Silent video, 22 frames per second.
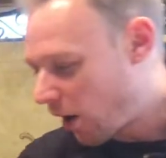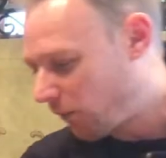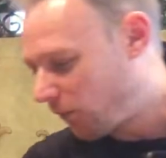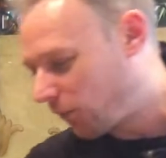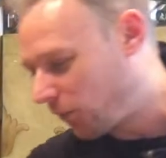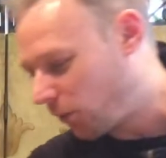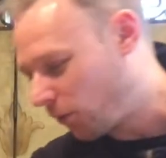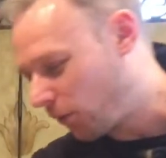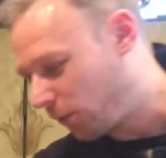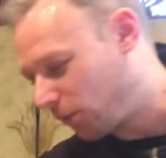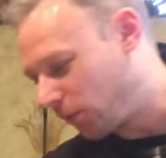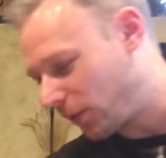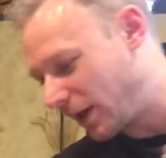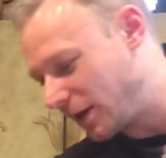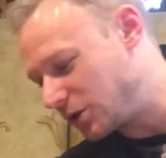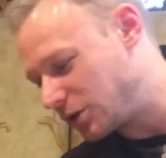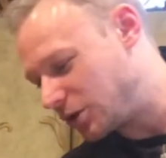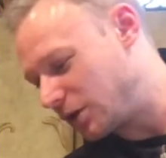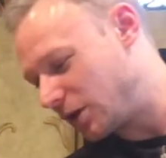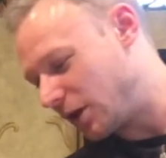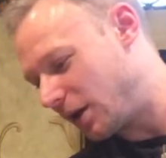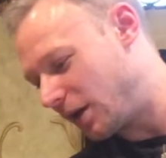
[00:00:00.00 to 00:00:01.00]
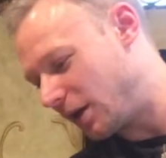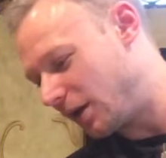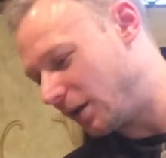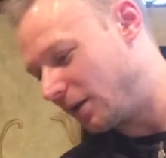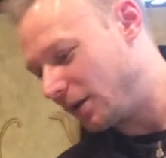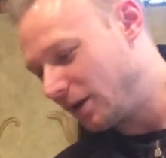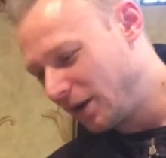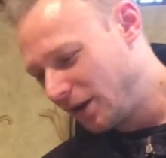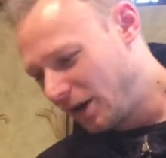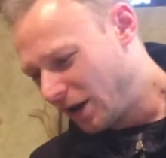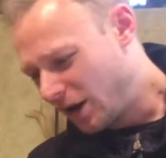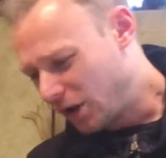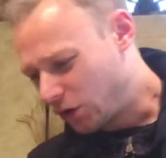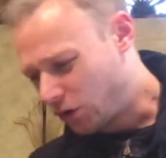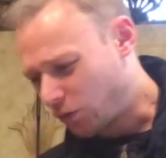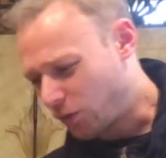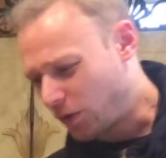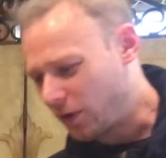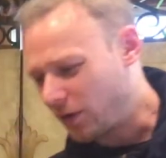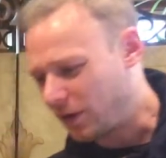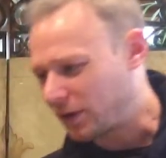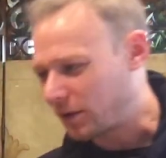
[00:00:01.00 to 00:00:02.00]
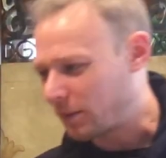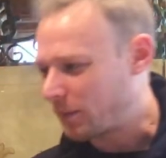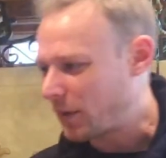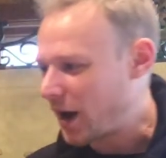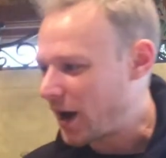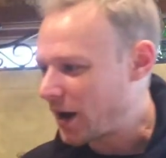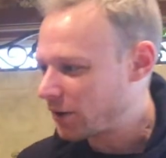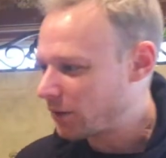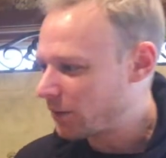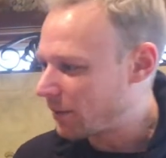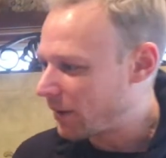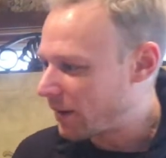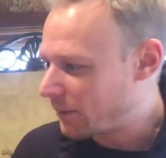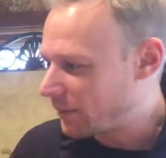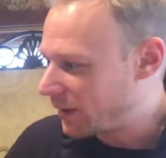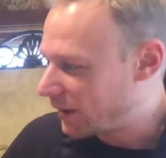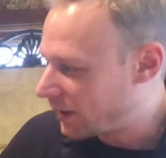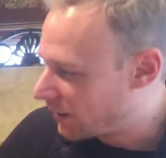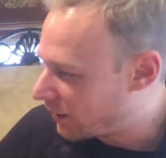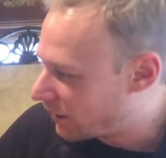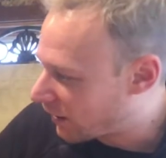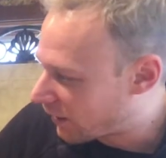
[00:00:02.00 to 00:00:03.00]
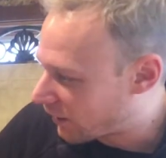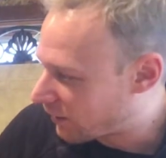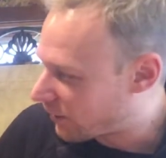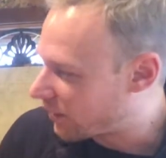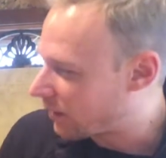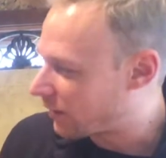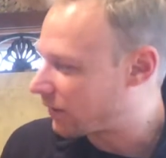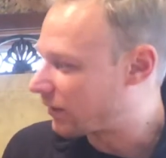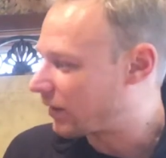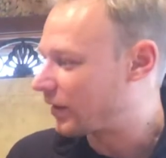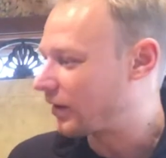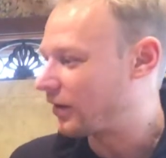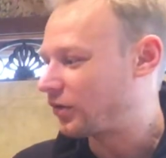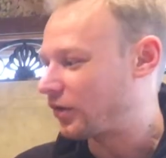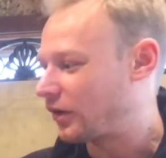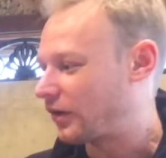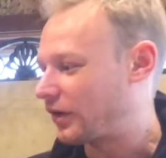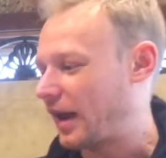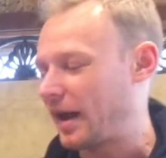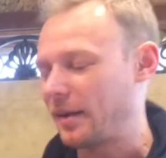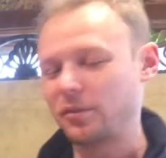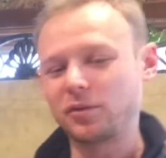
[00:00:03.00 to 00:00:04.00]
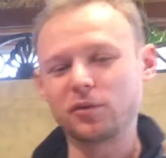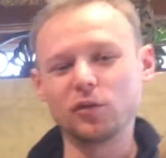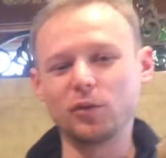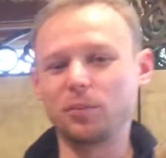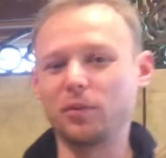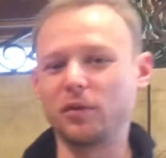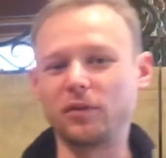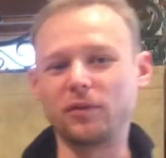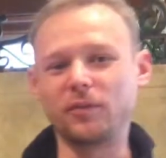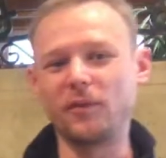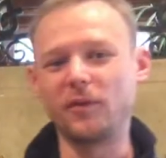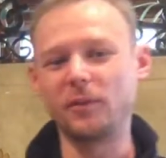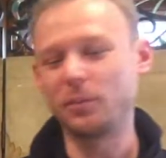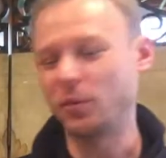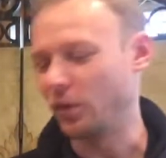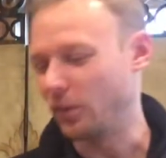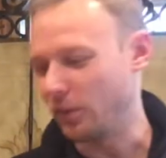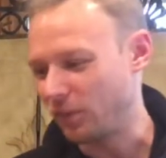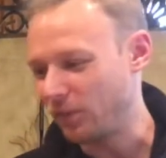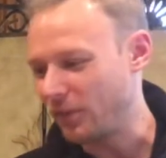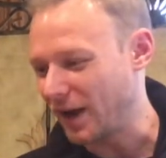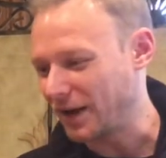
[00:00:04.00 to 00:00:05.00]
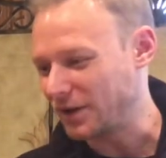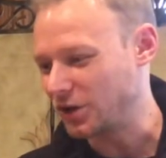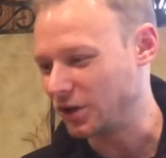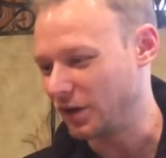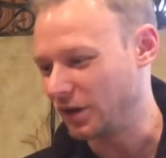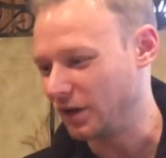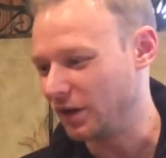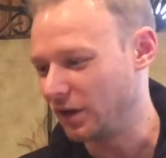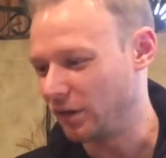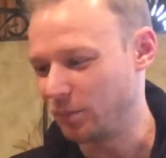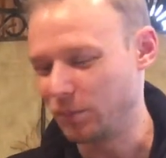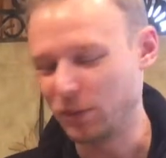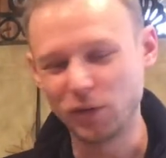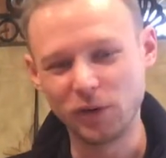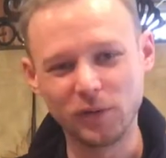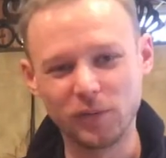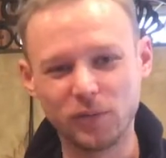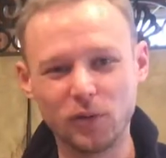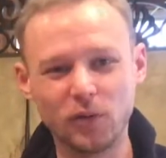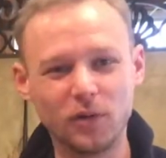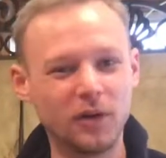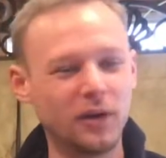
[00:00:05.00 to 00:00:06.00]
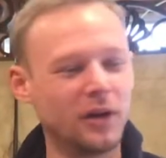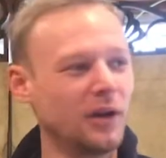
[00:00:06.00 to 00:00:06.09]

a full-fledged grill at the bottom. I mean, this thing is just absolute perfection. It's beautiful.